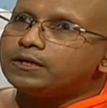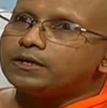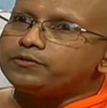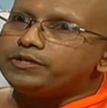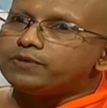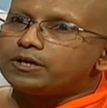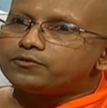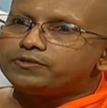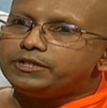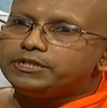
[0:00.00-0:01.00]
Now, in one
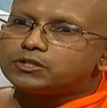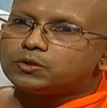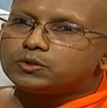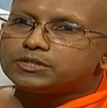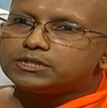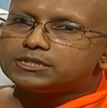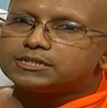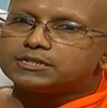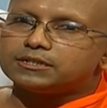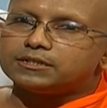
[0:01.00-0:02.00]
of the
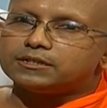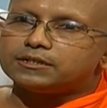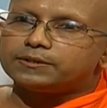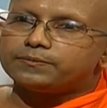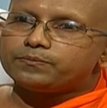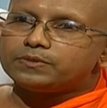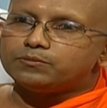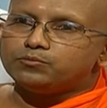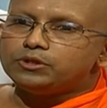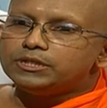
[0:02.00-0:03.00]
discourses, the
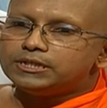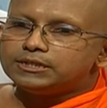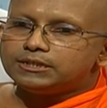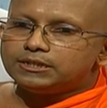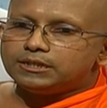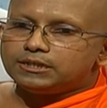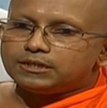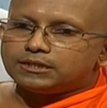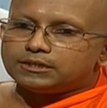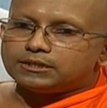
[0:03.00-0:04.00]
Buddha
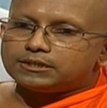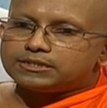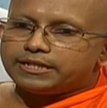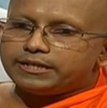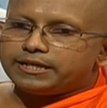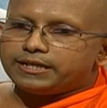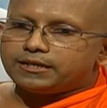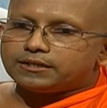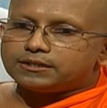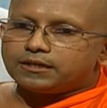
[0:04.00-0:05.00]
said that
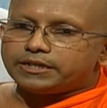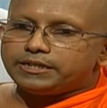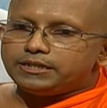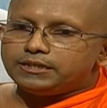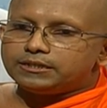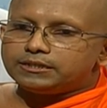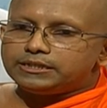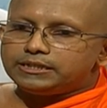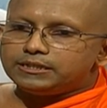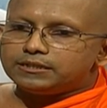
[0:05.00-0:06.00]
I
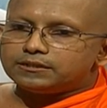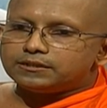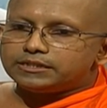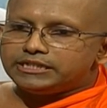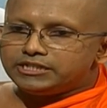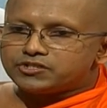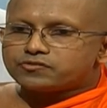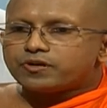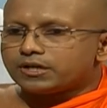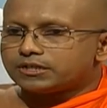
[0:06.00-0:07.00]

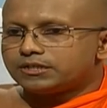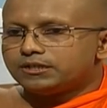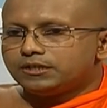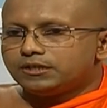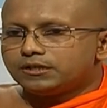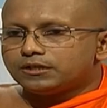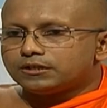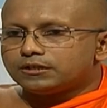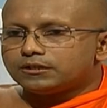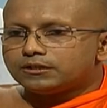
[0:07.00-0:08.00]
instruct
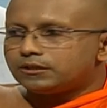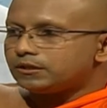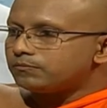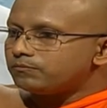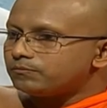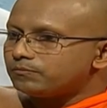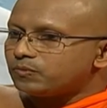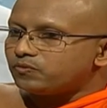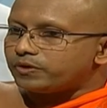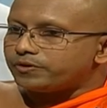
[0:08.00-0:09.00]
what
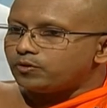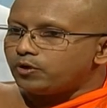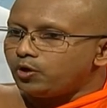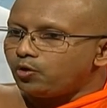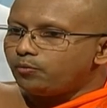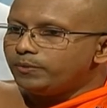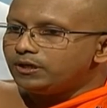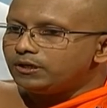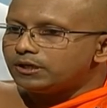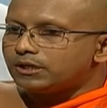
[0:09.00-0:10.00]
we call
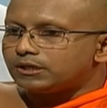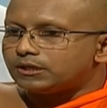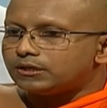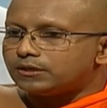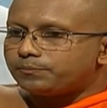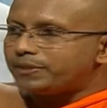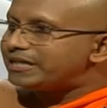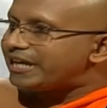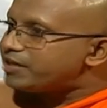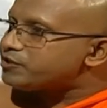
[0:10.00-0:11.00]
noble
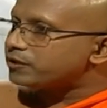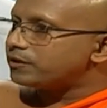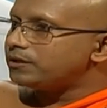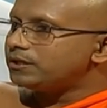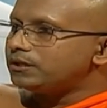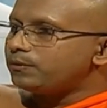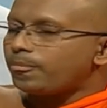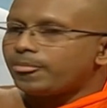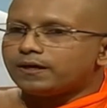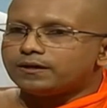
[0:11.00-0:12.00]
purgation,
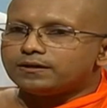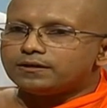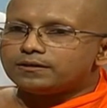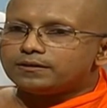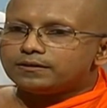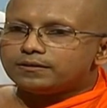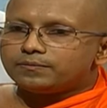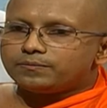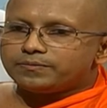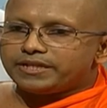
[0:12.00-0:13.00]

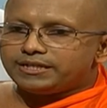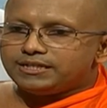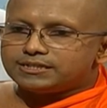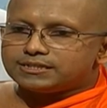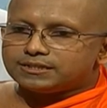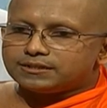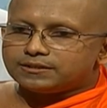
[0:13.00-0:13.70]
that is